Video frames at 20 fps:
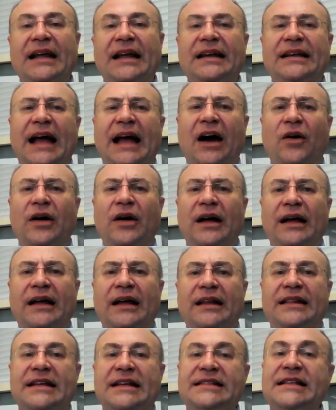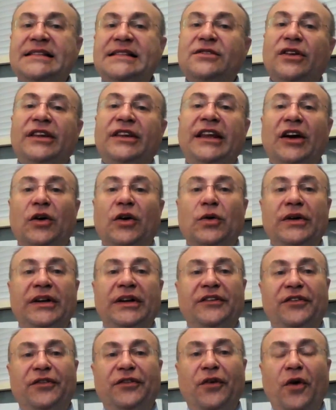Now, this is not the
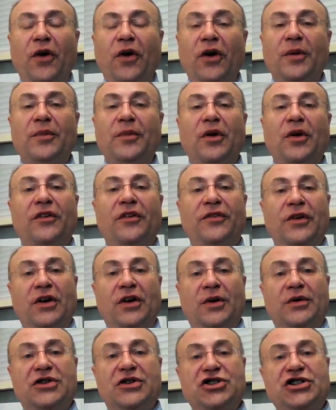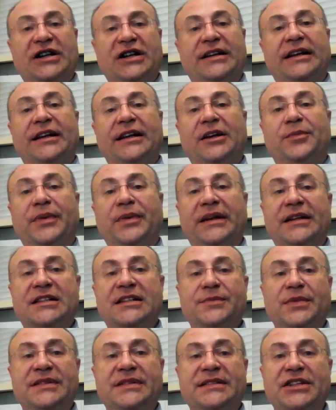only form of genetic
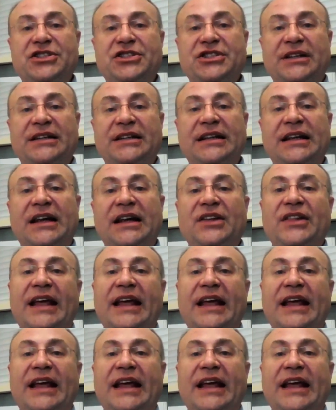predisposition.